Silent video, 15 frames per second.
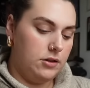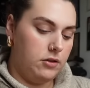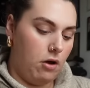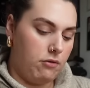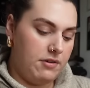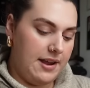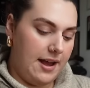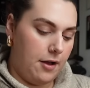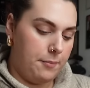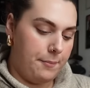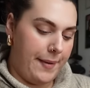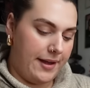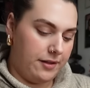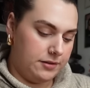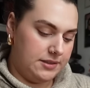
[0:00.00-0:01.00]
L'Oreal
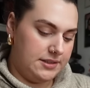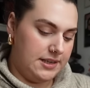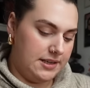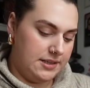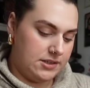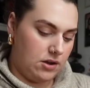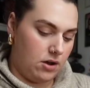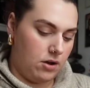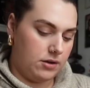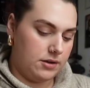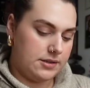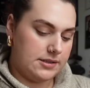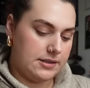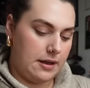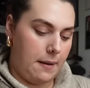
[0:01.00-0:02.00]
Metal
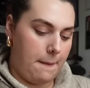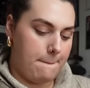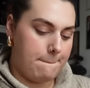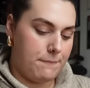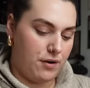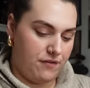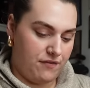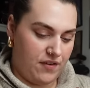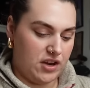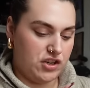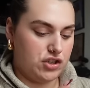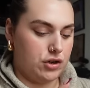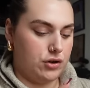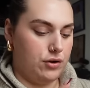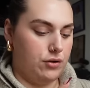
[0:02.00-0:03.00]
Detox
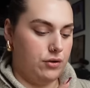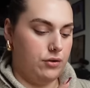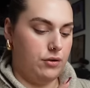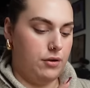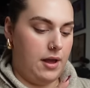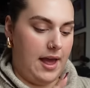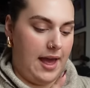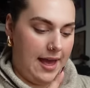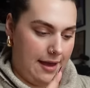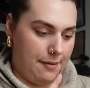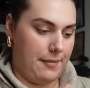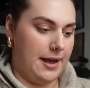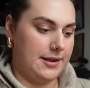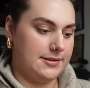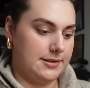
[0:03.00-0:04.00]
Professional Hair
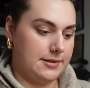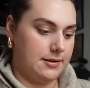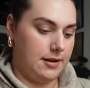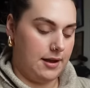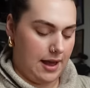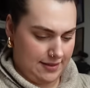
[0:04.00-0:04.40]
Mask.